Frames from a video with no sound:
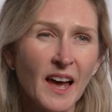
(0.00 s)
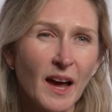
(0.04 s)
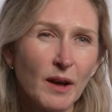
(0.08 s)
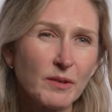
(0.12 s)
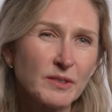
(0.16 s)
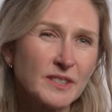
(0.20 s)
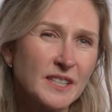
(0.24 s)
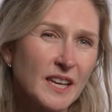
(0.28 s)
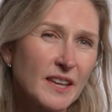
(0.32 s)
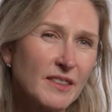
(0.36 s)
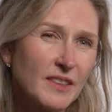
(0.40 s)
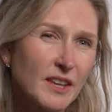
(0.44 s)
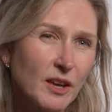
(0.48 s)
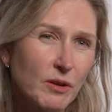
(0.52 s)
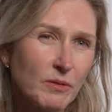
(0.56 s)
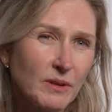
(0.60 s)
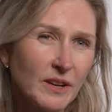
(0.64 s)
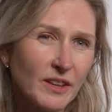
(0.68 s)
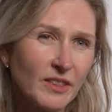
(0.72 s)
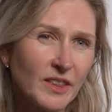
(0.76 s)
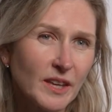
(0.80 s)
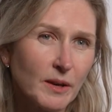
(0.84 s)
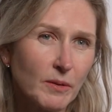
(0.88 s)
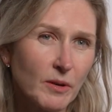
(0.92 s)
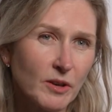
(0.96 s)
I would say the
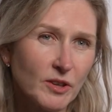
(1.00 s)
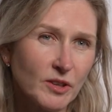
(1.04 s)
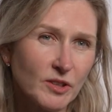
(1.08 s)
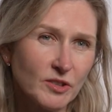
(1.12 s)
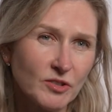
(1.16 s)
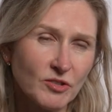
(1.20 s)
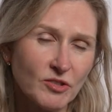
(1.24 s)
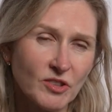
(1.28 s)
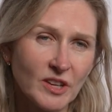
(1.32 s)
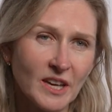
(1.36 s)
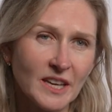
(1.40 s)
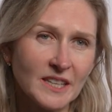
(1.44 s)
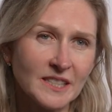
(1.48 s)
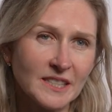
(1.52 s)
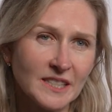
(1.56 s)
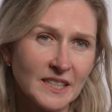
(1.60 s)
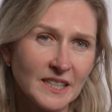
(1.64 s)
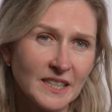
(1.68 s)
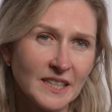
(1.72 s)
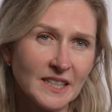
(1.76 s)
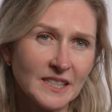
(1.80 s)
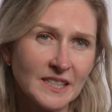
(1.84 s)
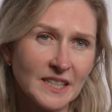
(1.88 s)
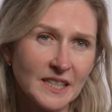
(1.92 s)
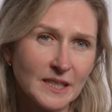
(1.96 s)
only thing about
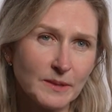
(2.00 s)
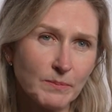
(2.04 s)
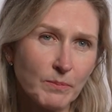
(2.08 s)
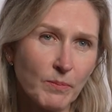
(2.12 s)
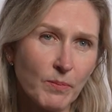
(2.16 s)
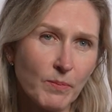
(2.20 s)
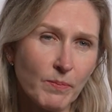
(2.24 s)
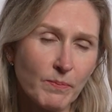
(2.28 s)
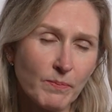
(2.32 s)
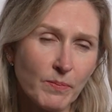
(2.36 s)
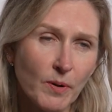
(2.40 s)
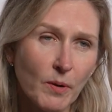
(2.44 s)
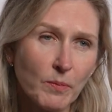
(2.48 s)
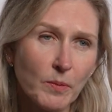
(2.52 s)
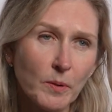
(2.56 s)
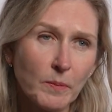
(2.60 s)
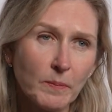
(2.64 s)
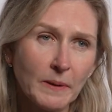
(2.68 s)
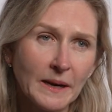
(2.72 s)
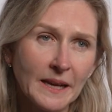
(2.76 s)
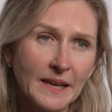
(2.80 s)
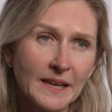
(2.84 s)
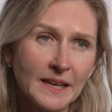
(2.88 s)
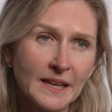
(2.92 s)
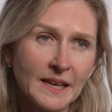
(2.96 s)
utrogestan is it's
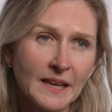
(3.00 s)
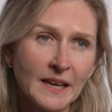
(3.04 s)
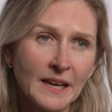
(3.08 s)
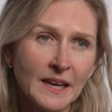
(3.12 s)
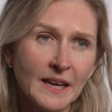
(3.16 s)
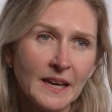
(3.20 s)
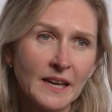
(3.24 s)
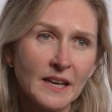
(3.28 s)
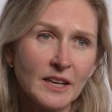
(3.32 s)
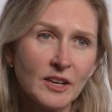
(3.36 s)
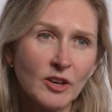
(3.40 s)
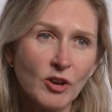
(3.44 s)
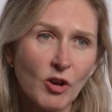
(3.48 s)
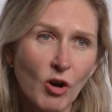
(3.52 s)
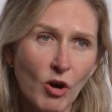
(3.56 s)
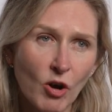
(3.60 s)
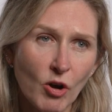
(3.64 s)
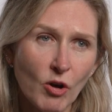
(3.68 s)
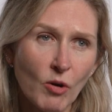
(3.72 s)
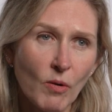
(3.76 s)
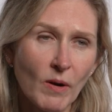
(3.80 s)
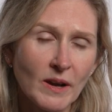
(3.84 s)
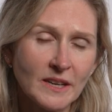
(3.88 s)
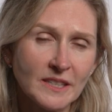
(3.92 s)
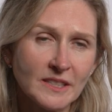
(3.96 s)
probably
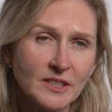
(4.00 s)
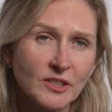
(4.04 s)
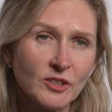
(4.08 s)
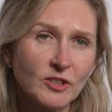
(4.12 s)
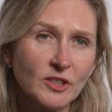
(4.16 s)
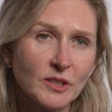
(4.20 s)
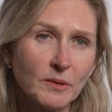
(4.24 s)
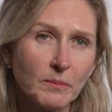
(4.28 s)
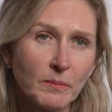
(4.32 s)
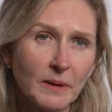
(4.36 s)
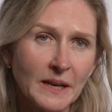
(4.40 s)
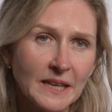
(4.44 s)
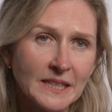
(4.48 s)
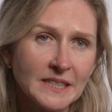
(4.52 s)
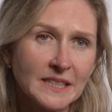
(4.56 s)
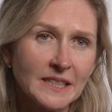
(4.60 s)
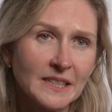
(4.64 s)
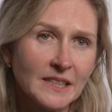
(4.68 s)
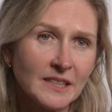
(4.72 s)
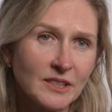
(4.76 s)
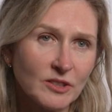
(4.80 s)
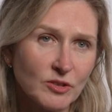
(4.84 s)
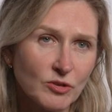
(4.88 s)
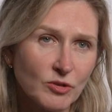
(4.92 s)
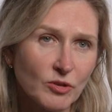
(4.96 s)
not quite as good at
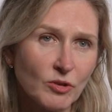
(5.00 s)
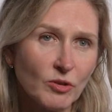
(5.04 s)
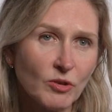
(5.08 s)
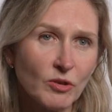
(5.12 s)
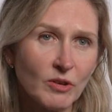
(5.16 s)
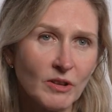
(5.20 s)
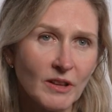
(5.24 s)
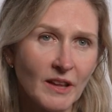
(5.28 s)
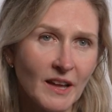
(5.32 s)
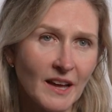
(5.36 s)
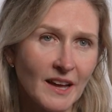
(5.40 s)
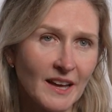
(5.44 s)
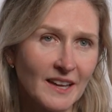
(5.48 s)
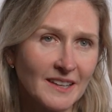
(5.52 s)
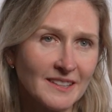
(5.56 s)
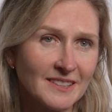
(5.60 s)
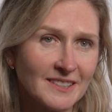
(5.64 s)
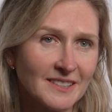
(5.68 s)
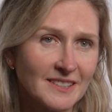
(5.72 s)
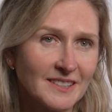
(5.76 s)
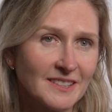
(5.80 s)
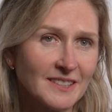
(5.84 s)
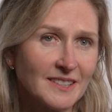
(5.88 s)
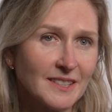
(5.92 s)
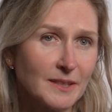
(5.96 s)
bleeding control
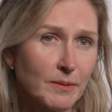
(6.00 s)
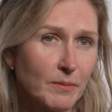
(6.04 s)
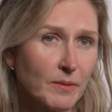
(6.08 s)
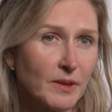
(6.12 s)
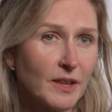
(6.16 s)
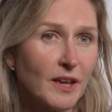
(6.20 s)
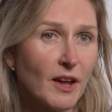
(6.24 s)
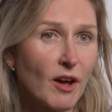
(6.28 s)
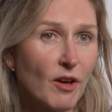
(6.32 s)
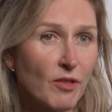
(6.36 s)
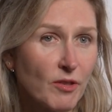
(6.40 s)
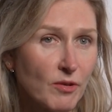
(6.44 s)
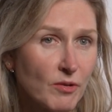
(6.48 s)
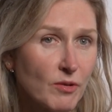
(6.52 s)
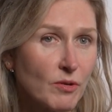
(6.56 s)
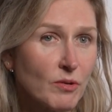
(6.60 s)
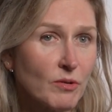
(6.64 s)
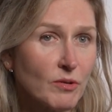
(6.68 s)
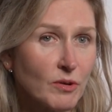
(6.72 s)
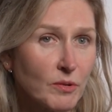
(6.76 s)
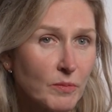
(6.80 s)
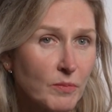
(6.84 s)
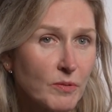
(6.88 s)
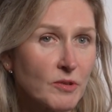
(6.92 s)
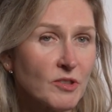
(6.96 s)
as some of the other
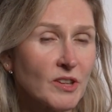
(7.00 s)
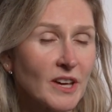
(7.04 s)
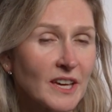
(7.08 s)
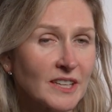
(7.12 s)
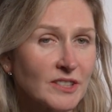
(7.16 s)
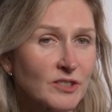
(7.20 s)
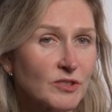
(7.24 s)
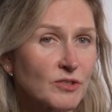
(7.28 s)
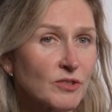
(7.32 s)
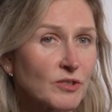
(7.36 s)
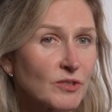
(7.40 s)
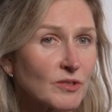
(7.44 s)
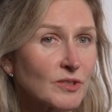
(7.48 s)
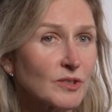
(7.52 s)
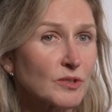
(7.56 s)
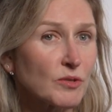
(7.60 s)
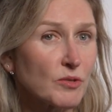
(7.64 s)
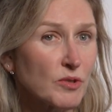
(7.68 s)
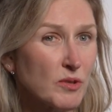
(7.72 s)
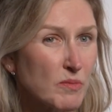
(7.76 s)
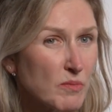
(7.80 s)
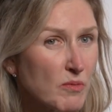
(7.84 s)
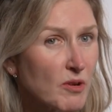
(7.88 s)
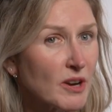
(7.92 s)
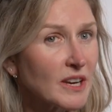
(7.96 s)
oral progesterones
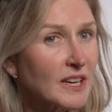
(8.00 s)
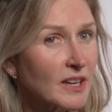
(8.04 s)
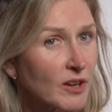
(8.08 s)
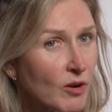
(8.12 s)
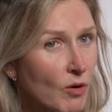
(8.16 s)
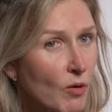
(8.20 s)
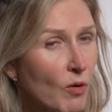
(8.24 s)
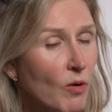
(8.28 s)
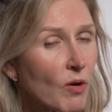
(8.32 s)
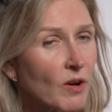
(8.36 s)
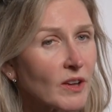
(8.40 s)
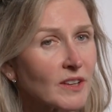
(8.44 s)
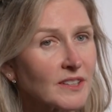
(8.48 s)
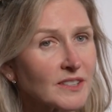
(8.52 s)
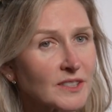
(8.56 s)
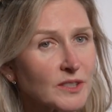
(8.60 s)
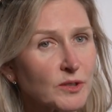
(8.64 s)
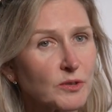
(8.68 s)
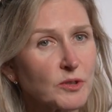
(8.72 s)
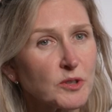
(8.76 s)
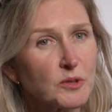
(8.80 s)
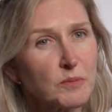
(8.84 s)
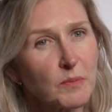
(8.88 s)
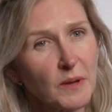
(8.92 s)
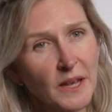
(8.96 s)
or the Mirena coil.
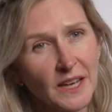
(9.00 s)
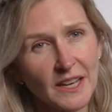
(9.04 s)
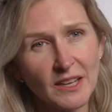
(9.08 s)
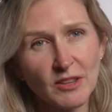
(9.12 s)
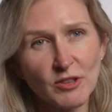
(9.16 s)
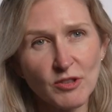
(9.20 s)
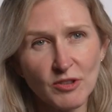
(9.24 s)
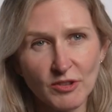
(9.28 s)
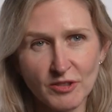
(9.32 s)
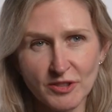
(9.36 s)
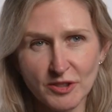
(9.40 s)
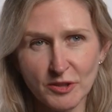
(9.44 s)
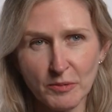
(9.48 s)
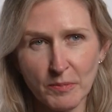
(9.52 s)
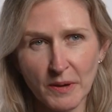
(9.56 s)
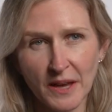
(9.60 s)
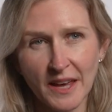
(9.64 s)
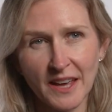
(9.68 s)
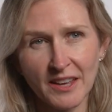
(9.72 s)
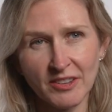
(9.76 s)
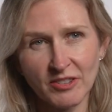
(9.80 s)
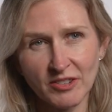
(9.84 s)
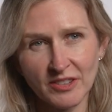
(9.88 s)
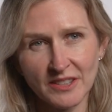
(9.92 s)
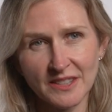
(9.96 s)
So you'd pick and choose your
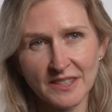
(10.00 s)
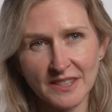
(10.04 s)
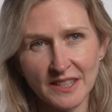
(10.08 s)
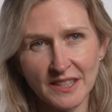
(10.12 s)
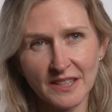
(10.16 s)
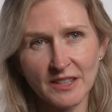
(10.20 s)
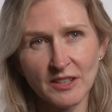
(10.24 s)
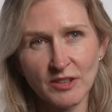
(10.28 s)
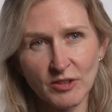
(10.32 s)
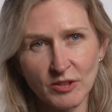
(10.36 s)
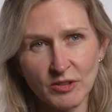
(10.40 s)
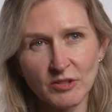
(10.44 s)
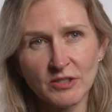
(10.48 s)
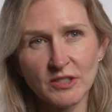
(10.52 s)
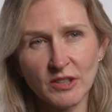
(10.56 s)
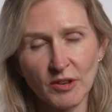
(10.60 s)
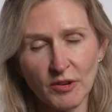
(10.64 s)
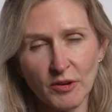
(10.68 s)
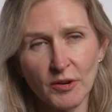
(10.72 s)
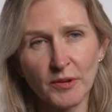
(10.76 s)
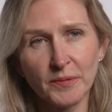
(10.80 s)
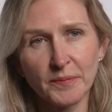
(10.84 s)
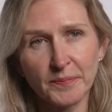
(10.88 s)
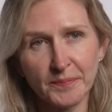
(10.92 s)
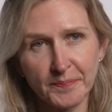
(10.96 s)
patients that you use it
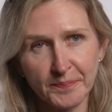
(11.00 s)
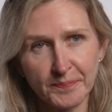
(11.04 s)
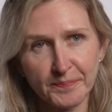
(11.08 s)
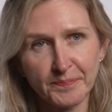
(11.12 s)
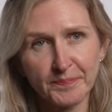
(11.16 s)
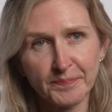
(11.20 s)
on.